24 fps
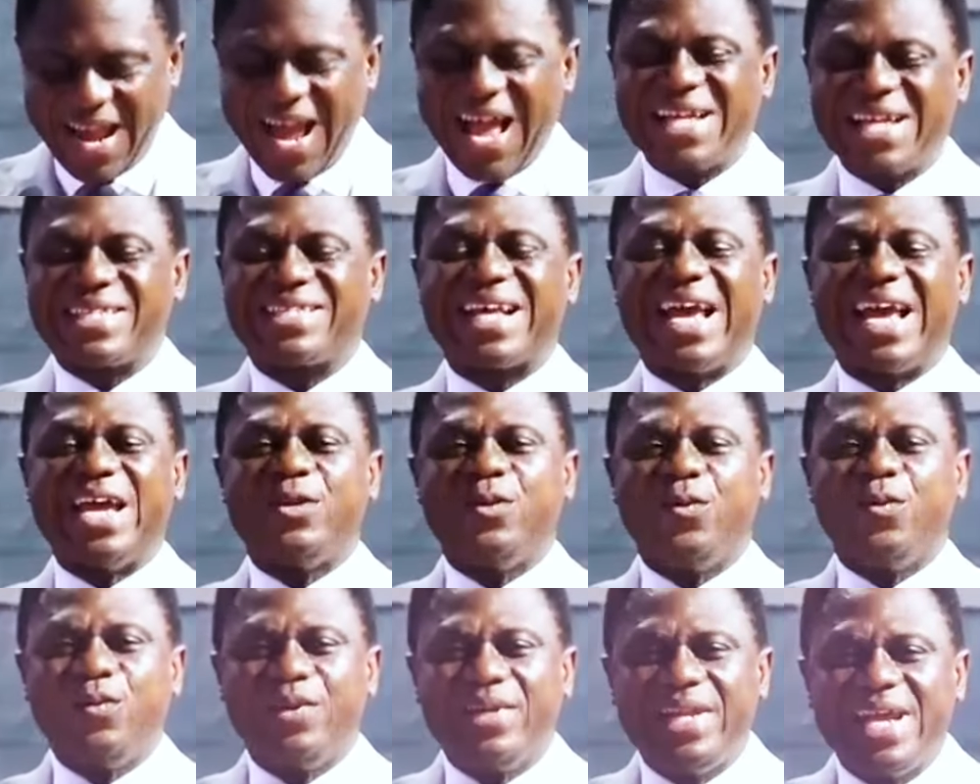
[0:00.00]
as a
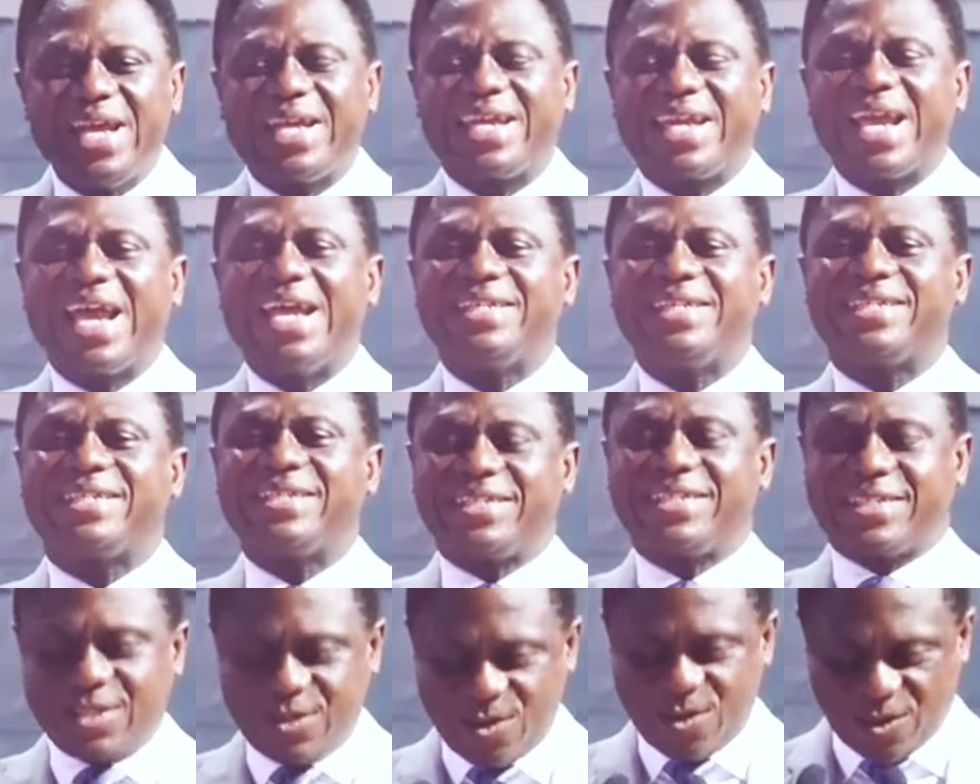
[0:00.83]
unique
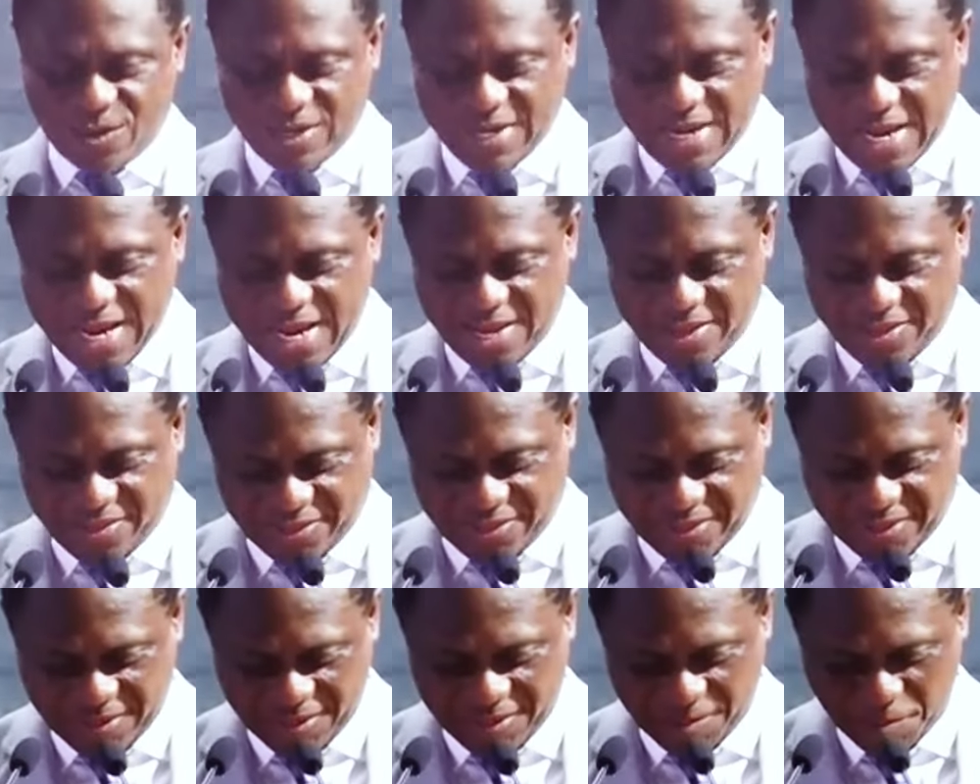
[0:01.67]
entity on
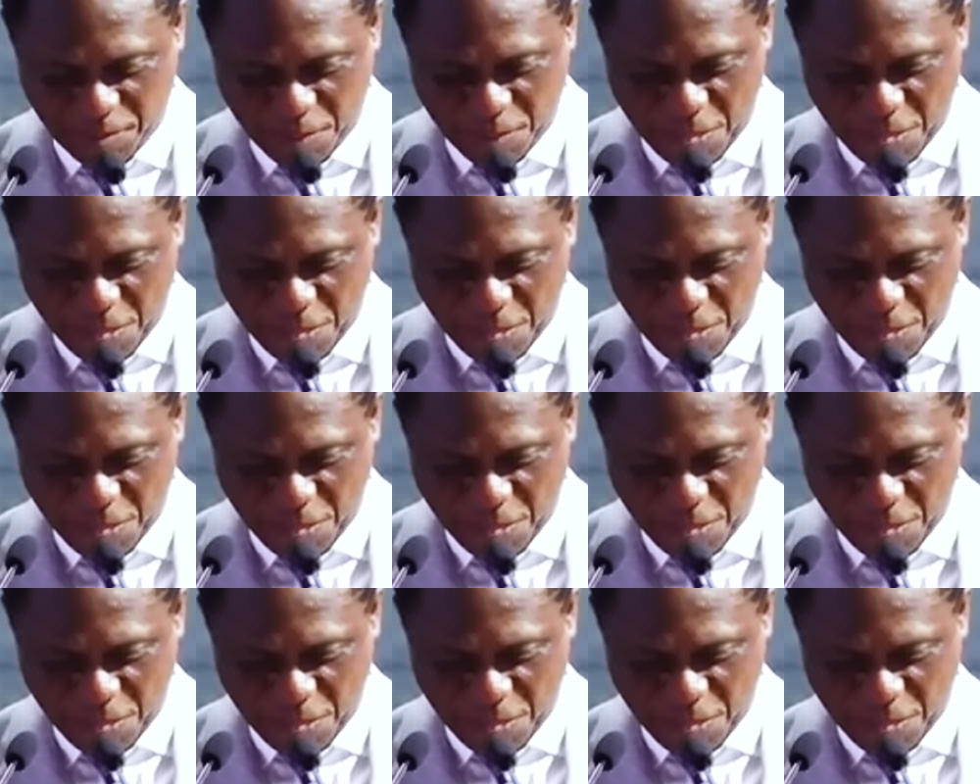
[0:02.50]
earth.